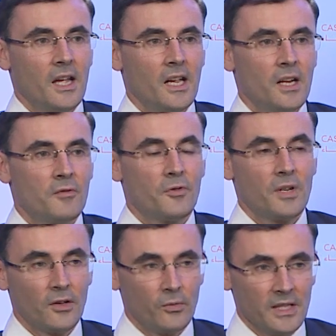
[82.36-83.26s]
And for
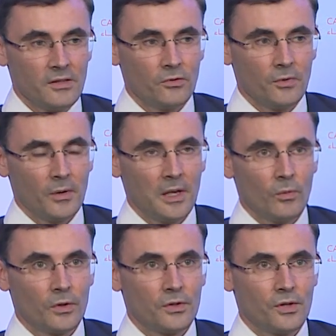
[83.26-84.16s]
that reason, we really
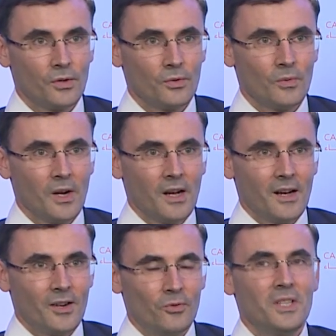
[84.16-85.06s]
want to
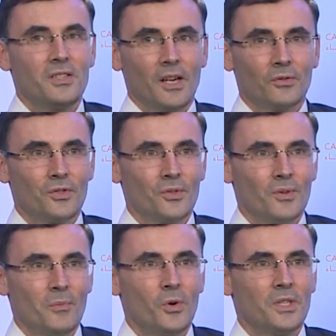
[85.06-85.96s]
reach out
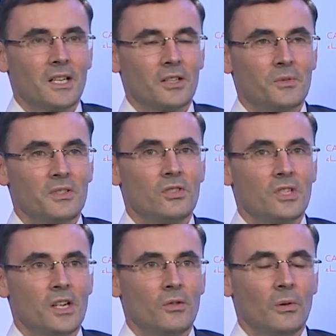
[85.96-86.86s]
to emerging countries in
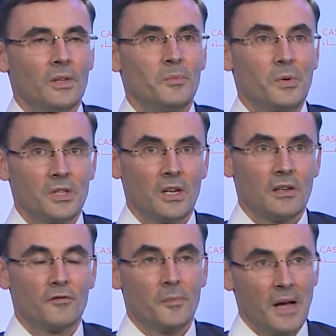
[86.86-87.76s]
general, in
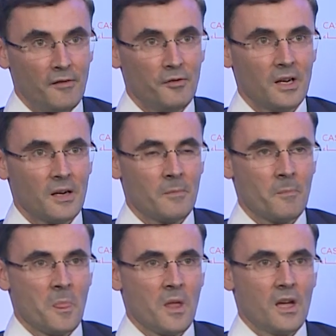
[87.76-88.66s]
particular from Africa.
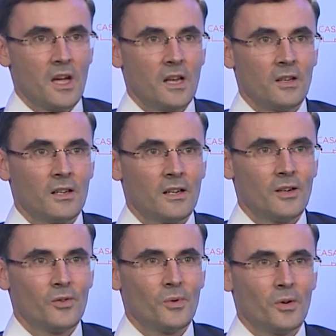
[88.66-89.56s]
And
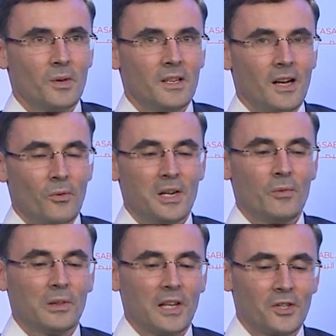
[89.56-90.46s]
I really
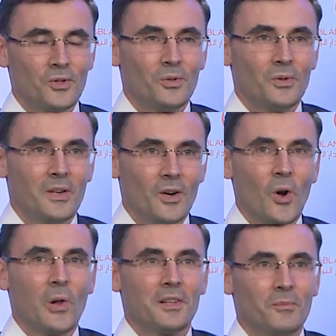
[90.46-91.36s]
would like to
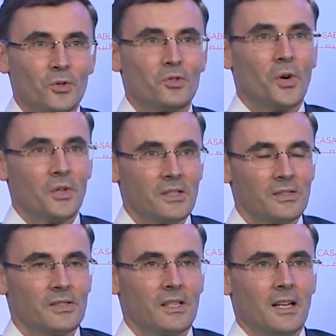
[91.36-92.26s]
call them to join
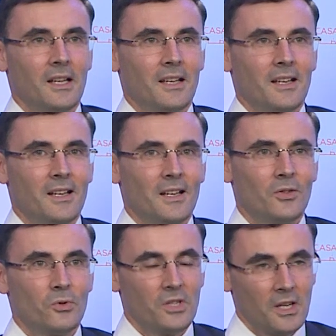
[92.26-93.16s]
us,
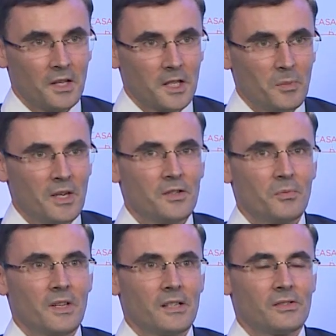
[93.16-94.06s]
to share their experience
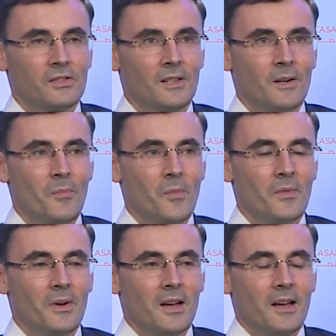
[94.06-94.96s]
with us.
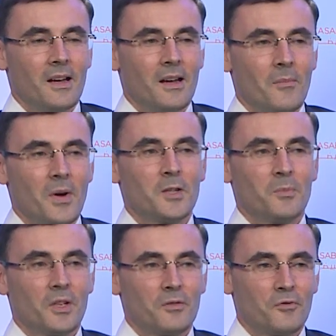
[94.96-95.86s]
My
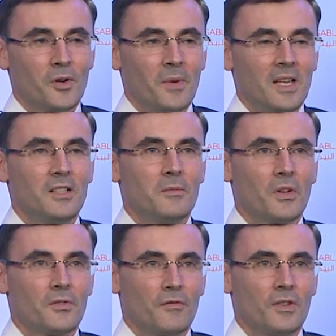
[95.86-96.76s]
experience from 18 months of